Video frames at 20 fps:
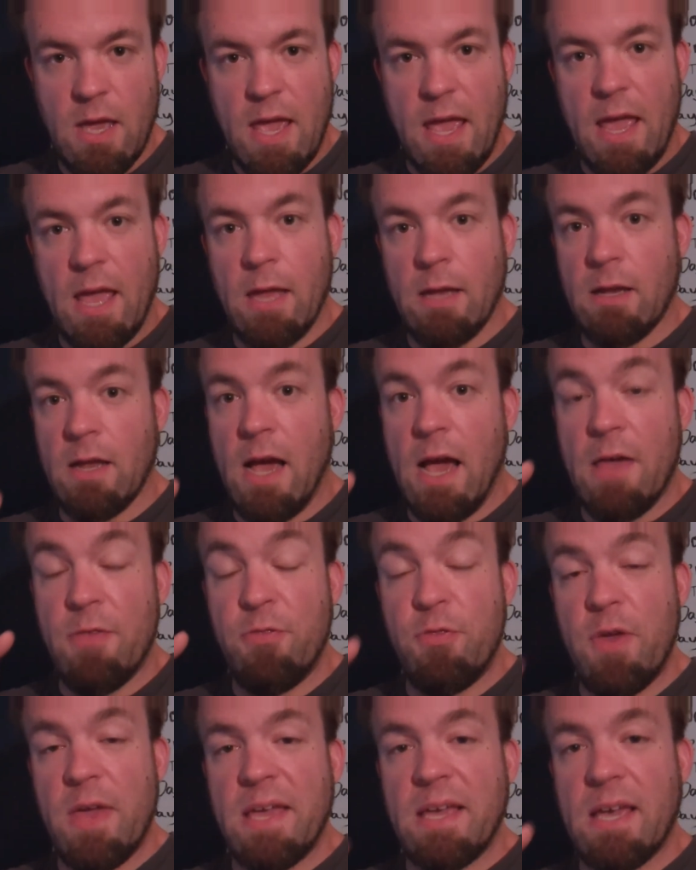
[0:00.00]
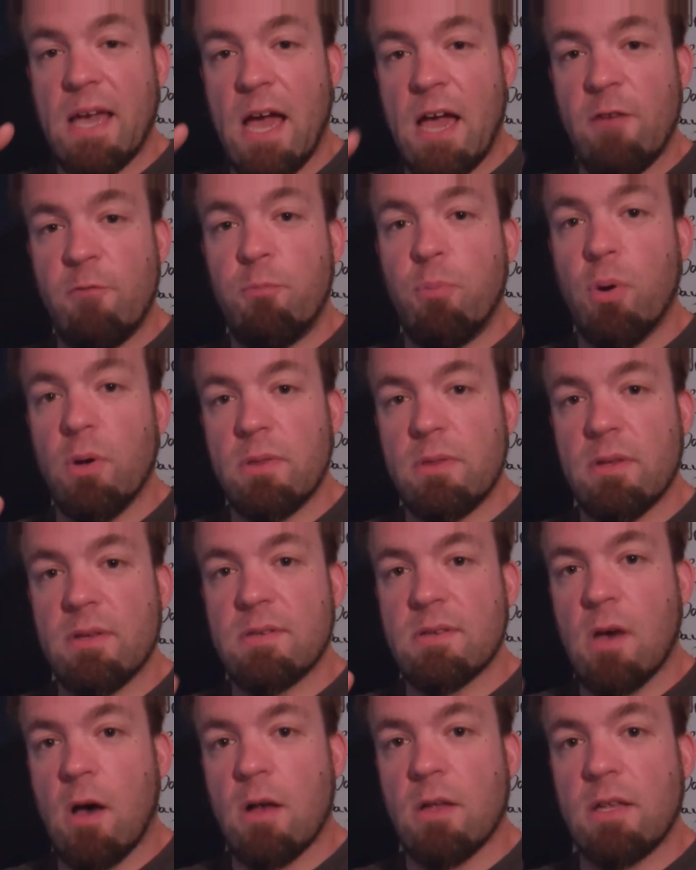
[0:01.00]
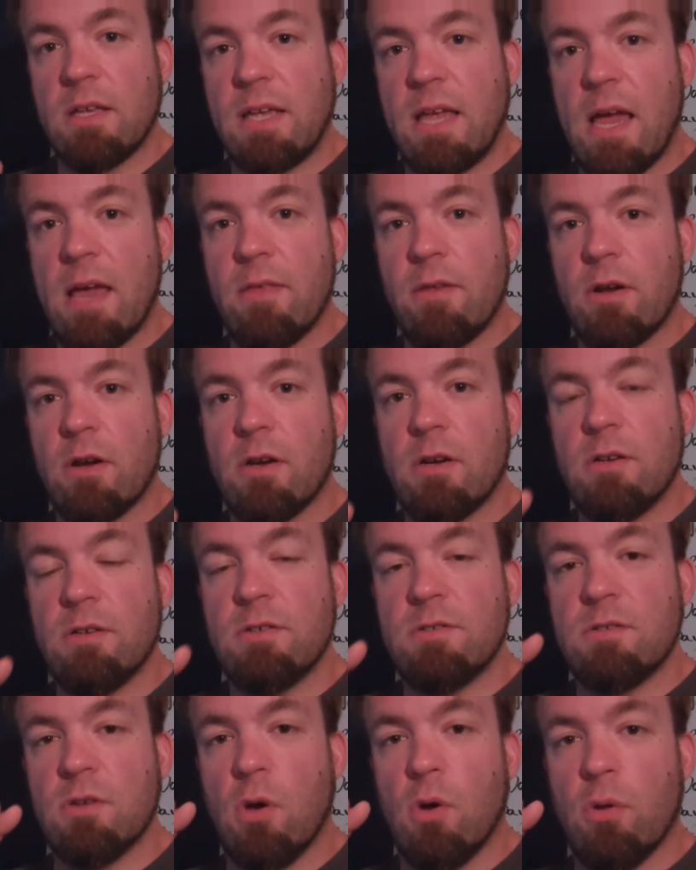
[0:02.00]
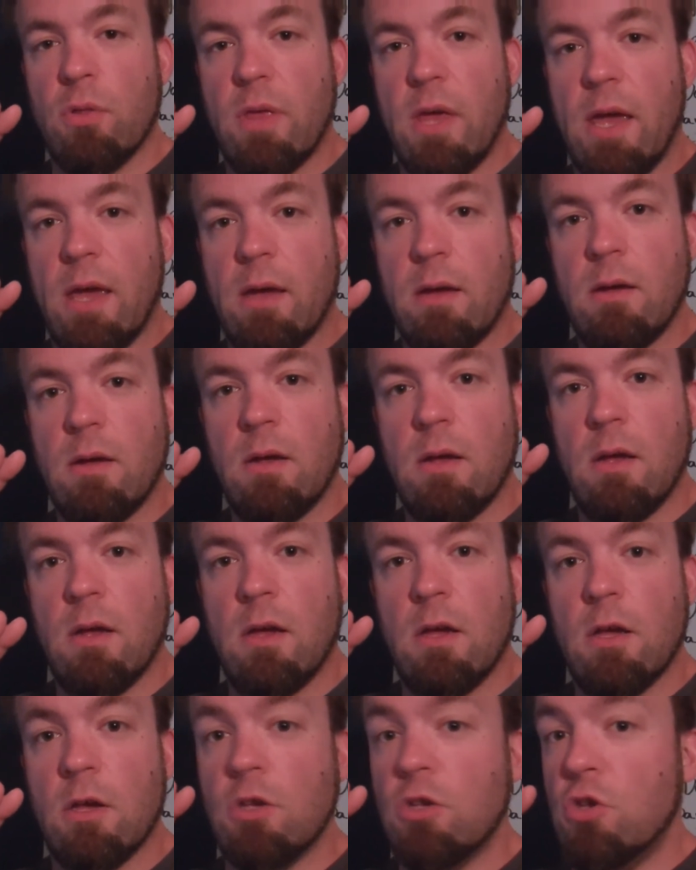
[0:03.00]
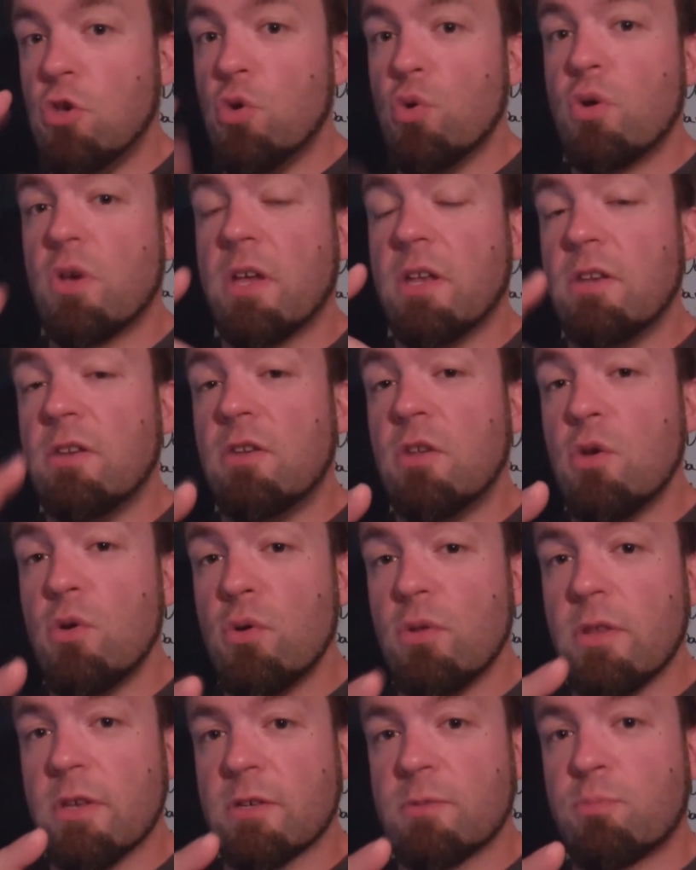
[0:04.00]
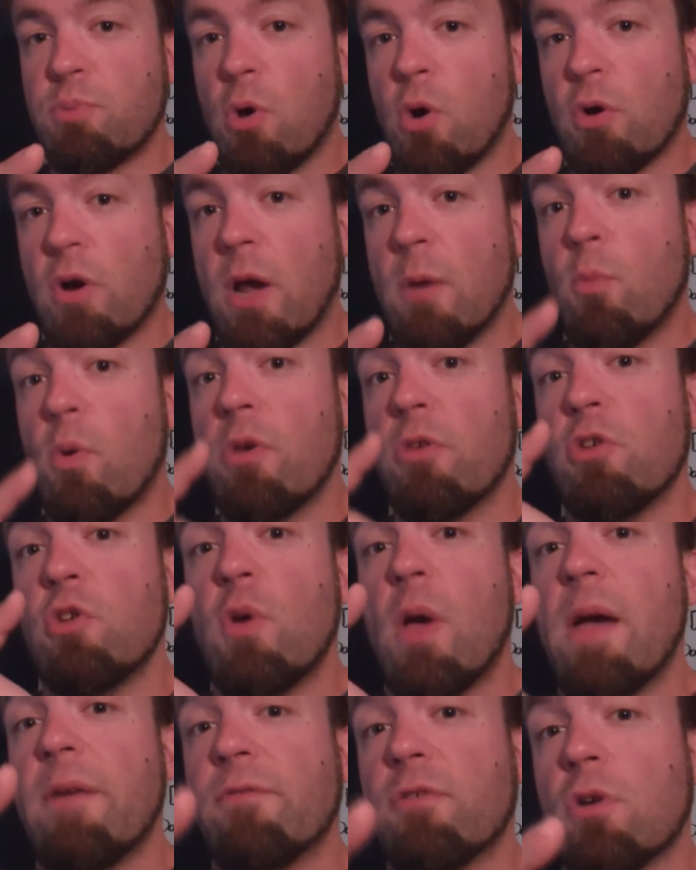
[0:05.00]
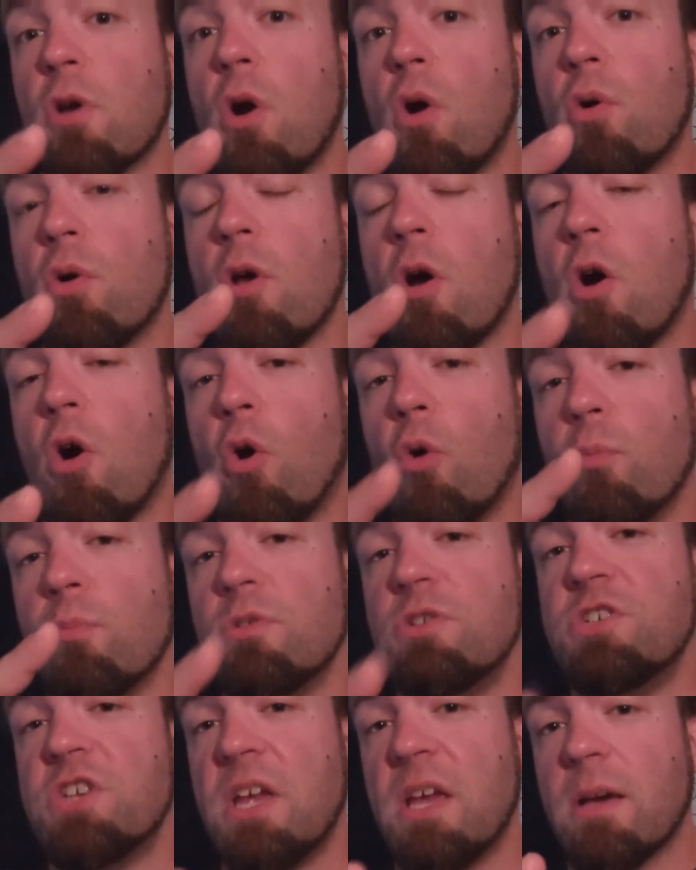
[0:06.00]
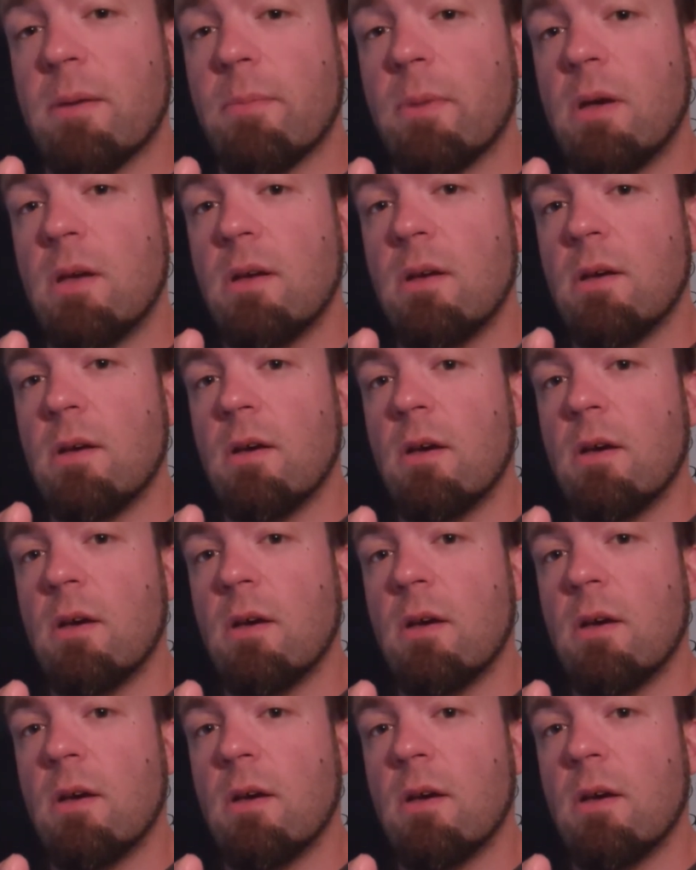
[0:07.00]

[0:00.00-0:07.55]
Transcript: And I think I've put this all together so that you can do this program whether you have your own home gym